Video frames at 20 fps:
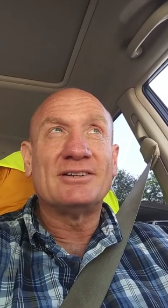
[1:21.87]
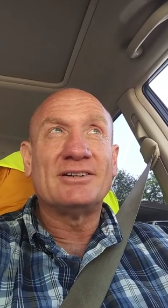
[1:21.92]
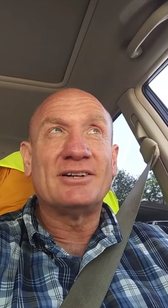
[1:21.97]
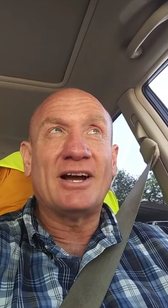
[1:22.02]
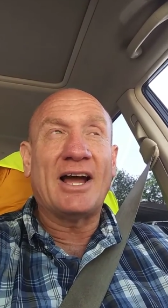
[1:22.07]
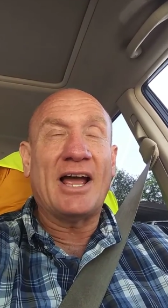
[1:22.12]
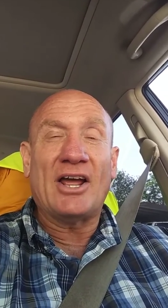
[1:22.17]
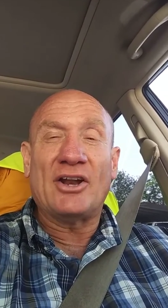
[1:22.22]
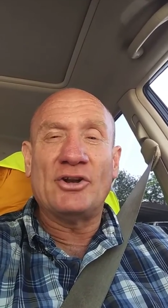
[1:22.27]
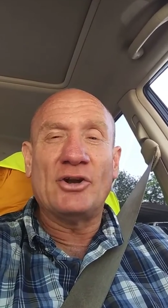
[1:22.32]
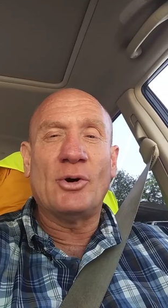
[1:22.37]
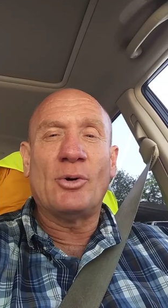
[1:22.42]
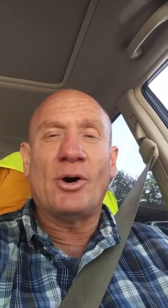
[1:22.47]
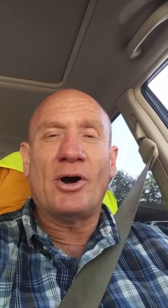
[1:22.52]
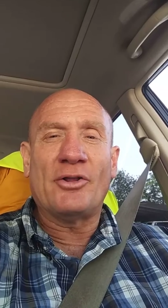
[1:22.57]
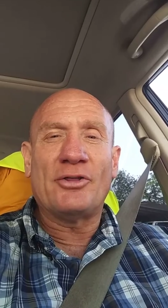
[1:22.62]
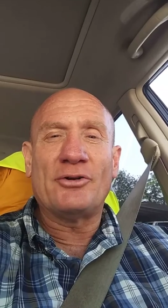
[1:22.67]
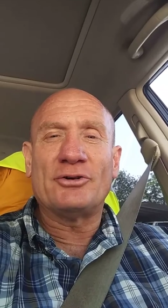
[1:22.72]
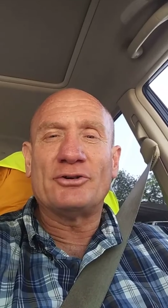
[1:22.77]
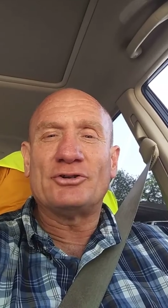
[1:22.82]
I had no
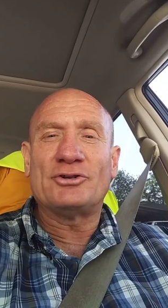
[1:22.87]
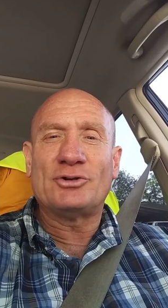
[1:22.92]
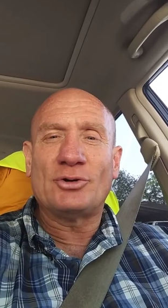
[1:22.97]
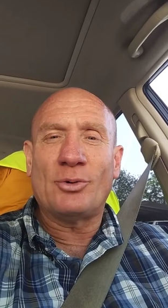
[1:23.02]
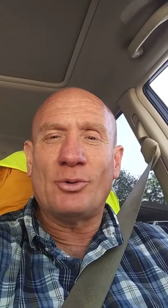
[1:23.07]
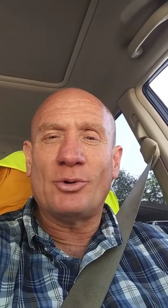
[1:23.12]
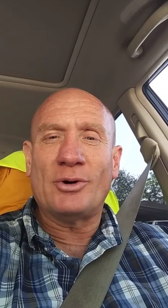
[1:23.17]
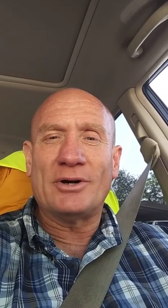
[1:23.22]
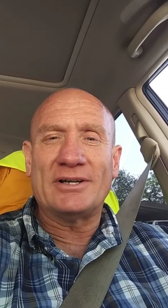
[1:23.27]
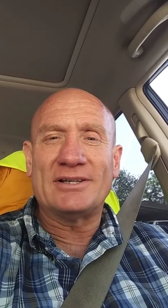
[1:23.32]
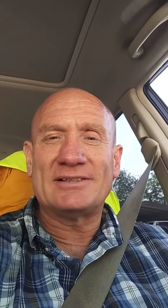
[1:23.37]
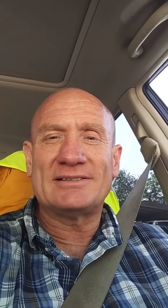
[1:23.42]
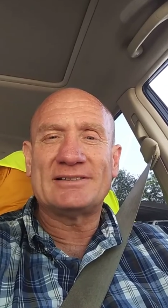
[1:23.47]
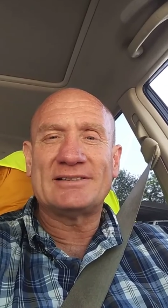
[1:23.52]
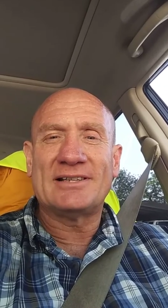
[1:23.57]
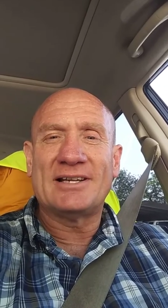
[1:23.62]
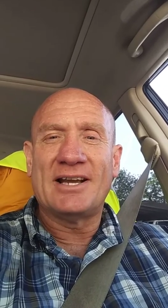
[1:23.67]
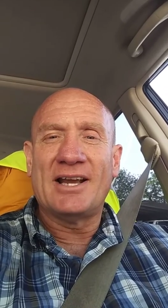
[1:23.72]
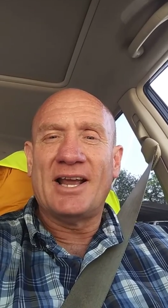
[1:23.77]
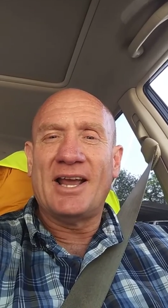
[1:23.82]
other
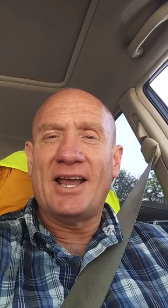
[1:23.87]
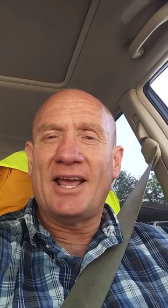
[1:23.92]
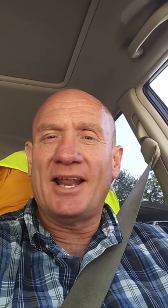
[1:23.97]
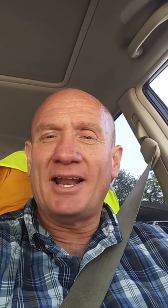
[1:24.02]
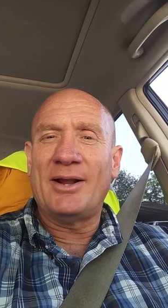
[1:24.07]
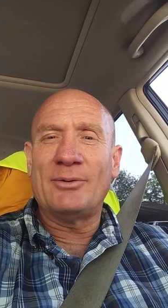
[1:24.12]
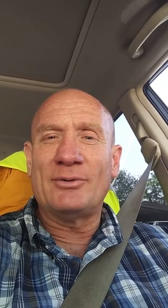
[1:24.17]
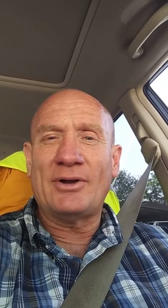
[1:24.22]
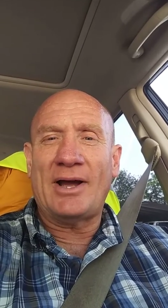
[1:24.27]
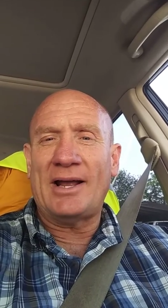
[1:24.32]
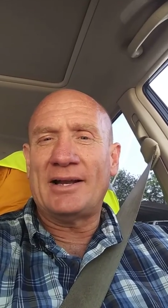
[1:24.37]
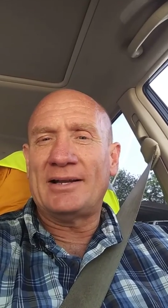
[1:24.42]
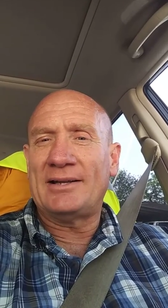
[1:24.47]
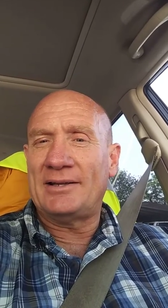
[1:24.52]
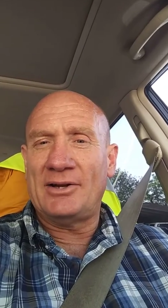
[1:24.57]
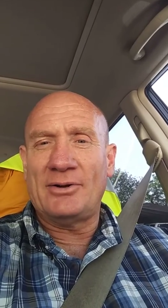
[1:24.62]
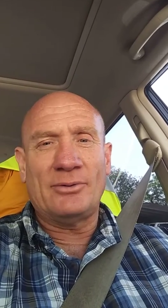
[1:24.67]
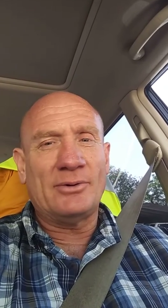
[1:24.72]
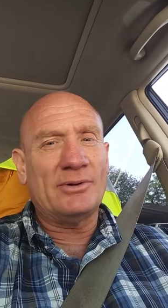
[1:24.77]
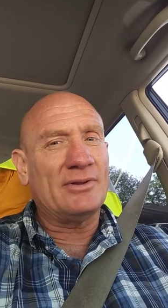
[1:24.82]
choice. And
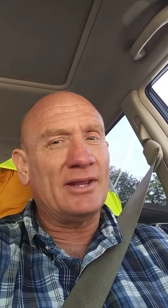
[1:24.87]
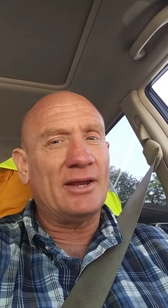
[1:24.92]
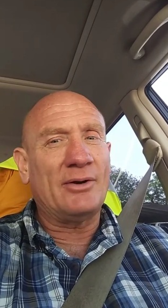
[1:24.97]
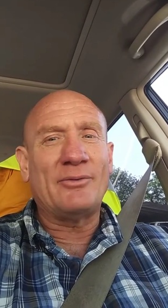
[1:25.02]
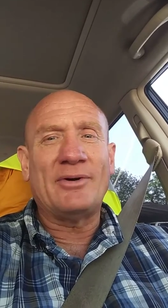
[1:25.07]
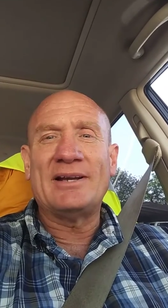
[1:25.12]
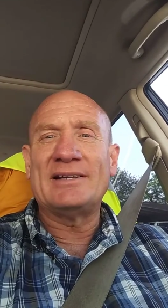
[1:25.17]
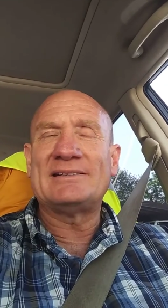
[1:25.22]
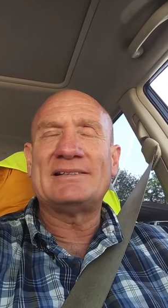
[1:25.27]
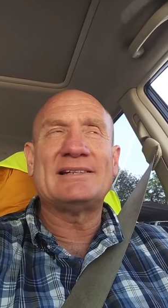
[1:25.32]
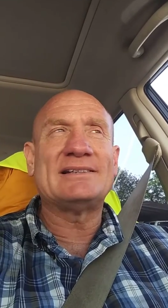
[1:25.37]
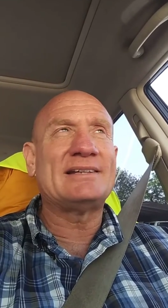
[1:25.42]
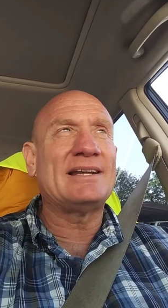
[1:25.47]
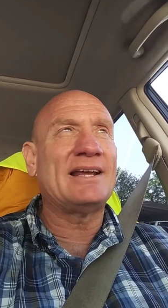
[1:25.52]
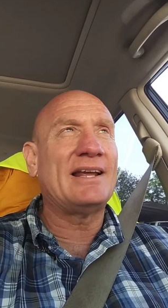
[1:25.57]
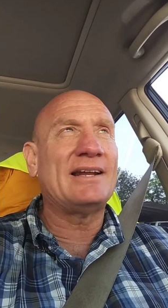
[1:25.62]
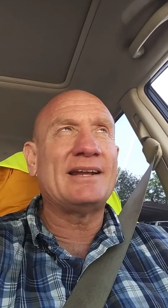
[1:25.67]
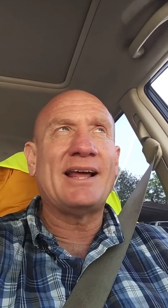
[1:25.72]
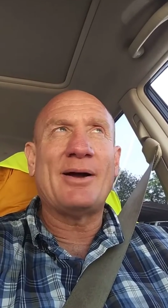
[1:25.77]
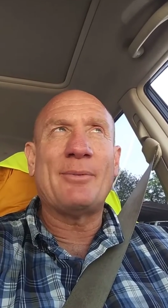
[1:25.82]
you know what? They raised his
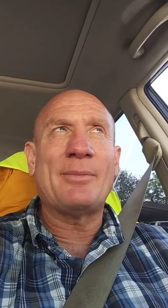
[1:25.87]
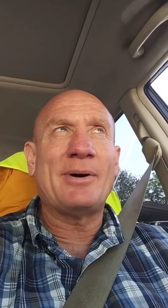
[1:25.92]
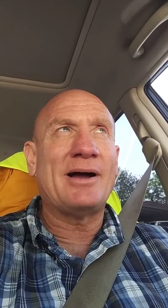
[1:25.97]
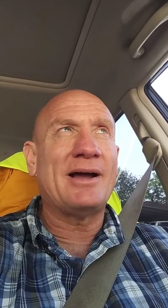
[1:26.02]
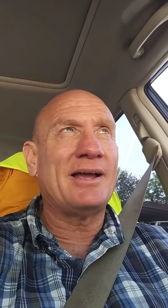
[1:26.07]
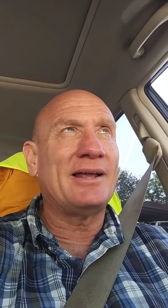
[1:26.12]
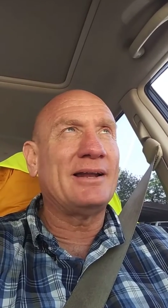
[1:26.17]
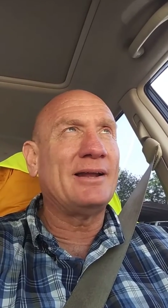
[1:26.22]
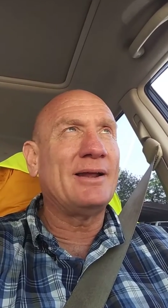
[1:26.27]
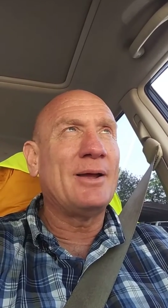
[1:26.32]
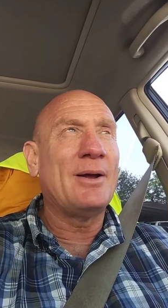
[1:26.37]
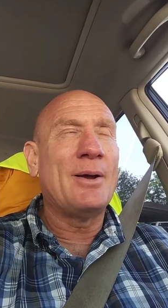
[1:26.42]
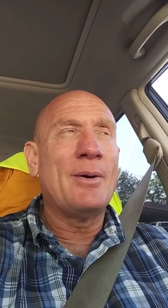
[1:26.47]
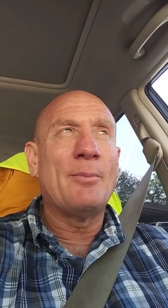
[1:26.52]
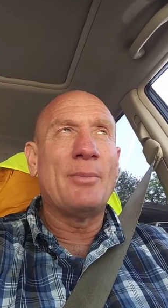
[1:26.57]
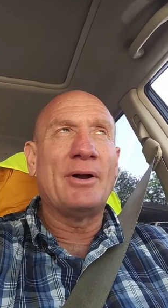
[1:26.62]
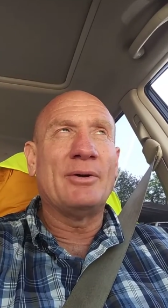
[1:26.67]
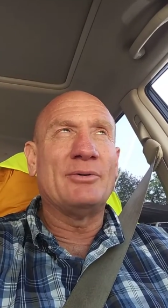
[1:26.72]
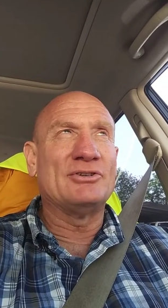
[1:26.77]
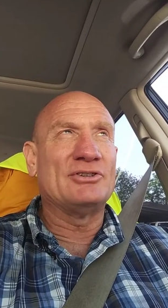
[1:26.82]
hand, not mine,
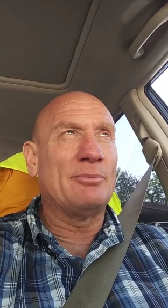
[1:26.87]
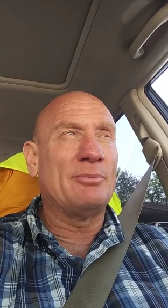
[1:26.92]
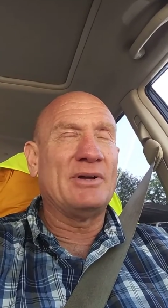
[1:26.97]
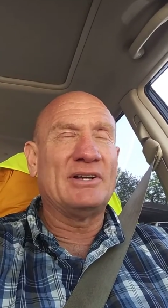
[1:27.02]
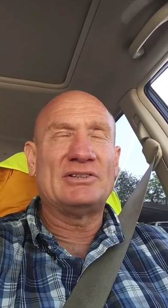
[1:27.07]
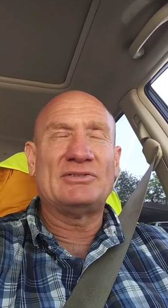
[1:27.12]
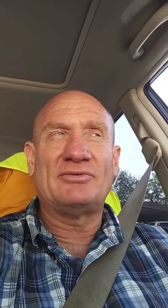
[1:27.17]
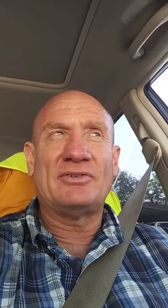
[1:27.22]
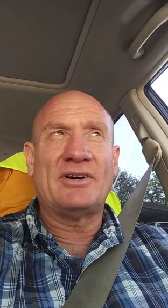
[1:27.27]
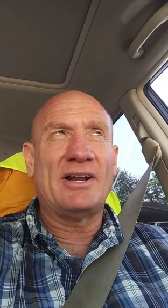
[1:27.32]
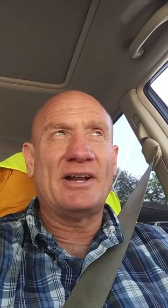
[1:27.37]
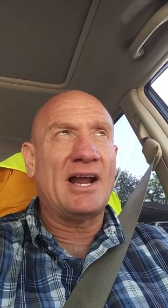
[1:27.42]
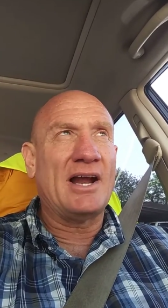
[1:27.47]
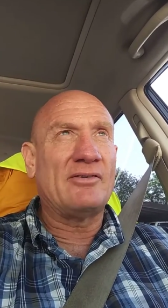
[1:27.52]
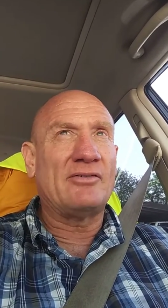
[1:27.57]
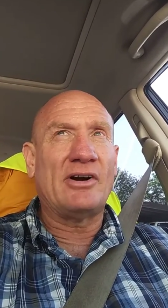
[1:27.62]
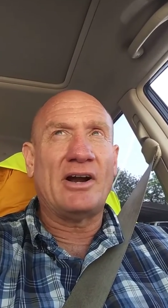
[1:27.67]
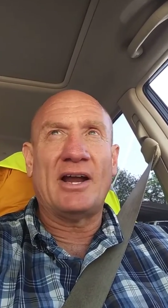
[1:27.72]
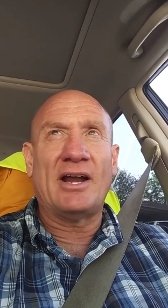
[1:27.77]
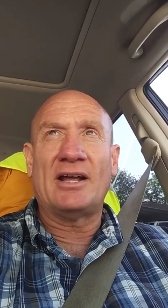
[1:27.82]
but it was the best fight I
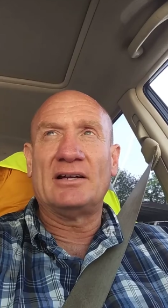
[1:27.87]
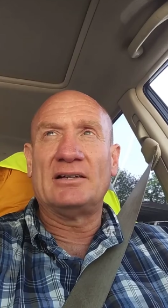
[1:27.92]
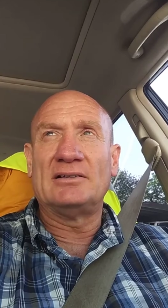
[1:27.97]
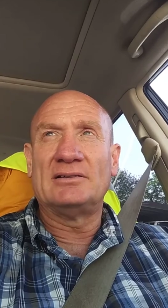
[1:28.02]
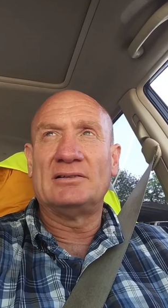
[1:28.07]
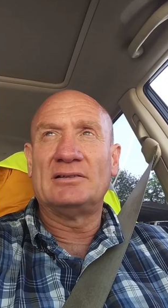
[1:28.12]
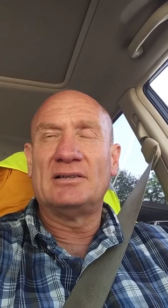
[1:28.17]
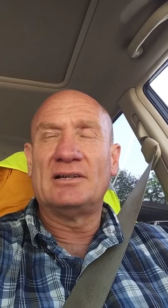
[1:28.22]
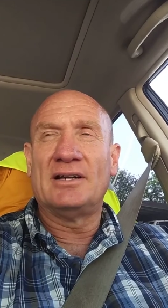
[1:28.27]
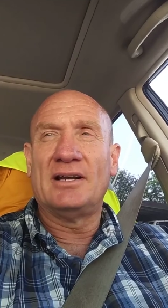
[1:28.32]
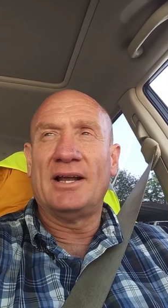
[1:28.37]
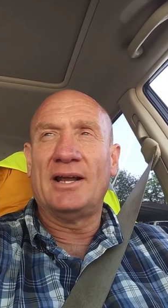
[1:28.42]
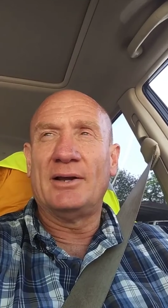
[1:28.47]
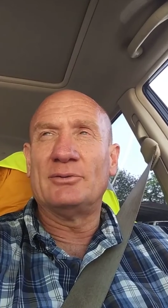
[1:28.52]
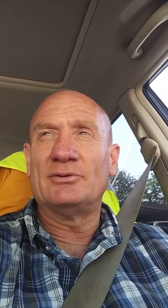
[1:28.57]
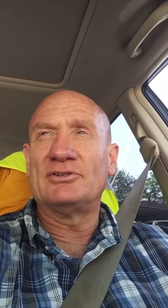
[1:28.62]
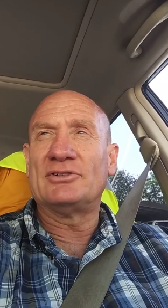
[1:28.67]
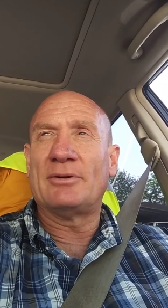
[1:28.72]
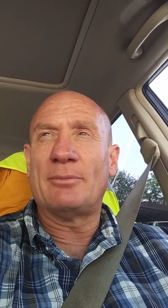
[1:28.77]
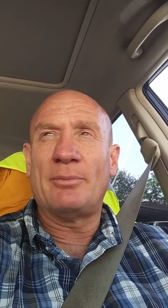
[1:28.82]
ever had. It
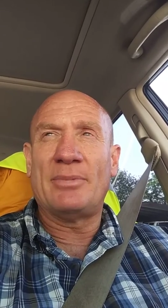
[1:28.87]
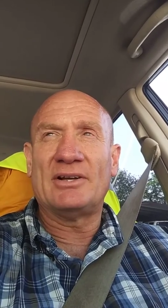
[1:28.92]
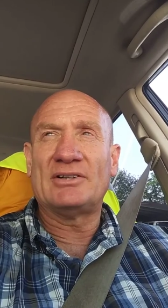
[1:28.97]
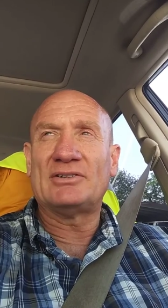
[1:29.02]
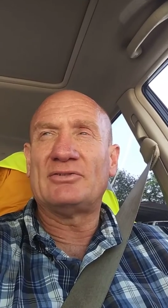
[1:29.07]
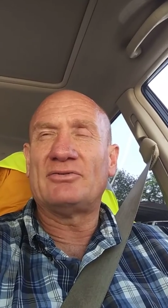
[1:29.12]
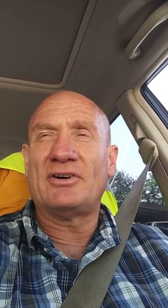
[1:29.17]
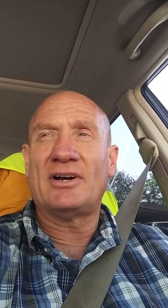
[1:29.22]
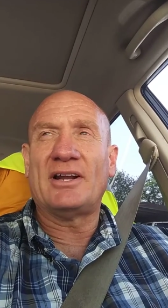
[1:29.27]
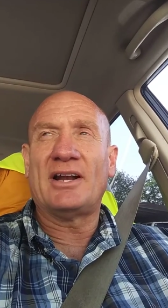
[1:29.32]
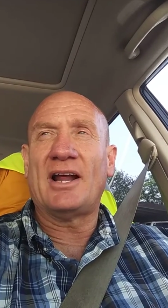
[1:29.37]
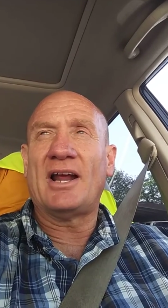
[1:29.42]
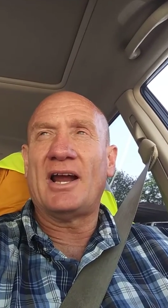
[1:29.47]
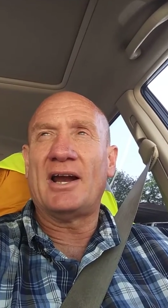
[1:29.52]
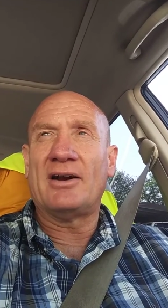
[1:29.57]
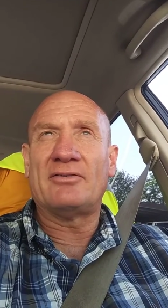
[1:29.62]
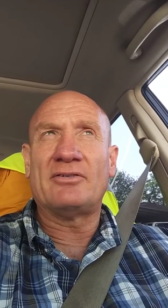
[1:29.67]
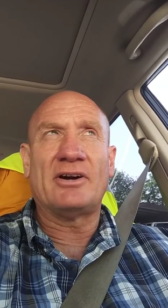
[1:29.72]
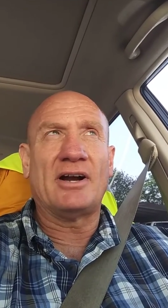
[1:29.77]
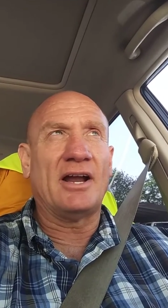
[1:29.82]
was the best fight I
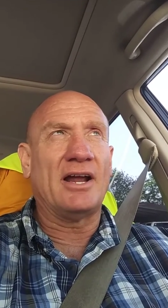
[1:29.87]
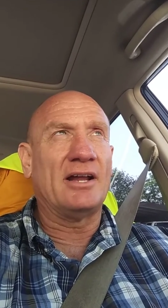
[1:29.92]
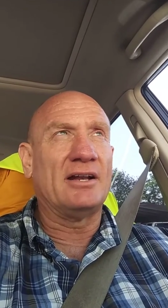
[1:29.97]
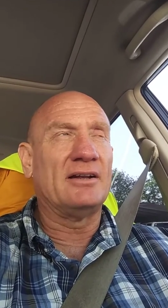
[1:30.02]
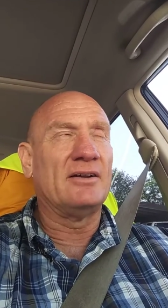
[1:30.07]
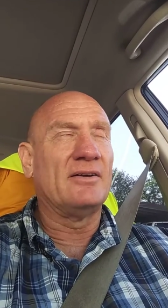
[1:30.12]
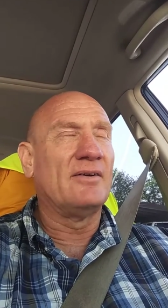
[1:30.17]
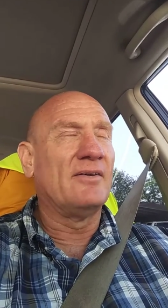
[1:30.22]
ever had.